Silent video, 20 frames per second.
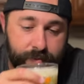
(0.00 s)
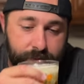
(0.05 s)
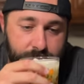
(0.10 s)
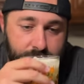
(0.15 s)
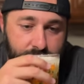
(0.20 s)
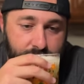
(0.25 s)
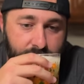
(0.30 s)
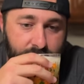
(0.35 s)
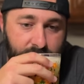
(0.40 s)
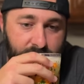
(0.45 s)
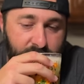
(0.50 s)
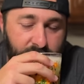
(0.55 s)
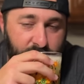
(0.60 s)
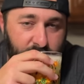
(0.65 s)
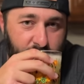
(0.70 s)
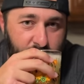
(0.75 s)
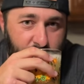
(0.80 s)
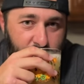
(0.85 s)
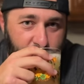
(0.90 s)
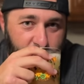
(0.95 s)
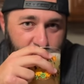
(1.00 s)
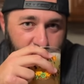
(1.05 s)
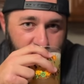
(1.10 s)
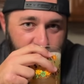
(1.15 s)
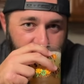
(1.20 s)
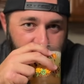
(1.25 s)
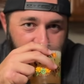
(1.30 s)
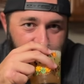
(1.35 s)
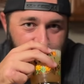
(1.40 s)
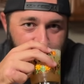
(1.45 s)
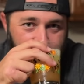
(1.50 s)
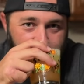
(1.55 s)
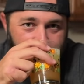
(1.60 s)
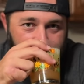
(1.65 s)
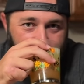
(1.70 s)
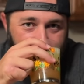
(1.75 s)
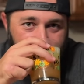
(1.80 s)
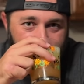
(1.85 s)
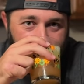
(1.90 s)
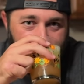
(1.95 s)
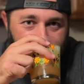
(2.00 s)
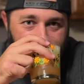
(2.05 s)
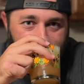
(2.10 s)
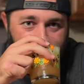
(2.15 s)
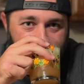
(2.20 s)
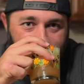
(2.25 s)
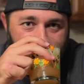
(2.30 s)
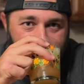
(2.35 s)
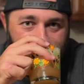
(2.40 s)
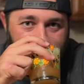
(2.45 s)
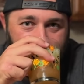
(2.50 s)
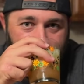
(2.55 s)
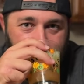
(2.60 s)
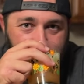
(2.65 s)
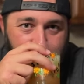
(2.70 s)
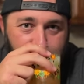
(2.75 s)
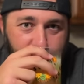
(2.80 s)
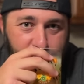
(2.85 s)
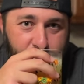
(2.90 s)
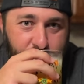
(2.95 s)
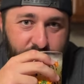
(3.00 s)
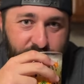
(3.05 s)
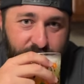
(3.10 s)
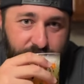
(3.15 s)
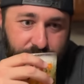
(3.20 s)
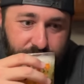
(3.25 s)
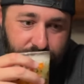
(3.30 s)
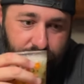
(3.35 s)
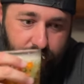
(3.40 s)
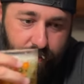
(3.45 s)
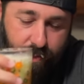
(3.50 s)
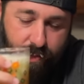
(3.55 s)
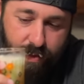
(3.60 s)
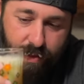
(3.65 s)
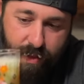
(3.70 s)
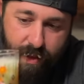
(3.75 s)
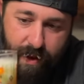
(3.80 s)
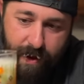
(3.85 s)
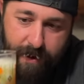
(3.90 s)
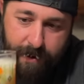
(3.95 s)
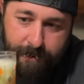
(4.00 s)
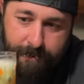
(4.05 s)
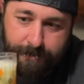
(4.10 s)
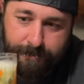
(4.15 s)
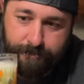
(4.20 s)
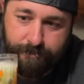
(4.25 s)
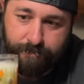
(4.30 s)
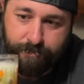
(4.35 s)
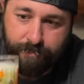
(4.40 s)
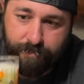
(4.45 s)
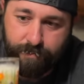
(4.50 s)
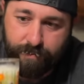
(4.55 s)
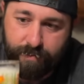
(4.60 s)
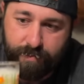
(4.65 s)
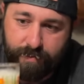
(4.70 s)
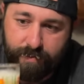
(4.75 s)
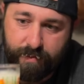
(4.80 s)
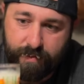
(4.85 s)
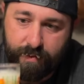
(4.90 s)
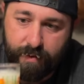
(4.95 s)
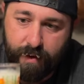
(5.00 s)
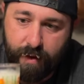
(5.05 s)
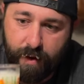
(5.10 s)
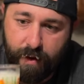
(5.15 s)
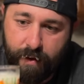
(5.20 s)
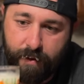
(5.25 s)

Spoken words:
Nobody speaks.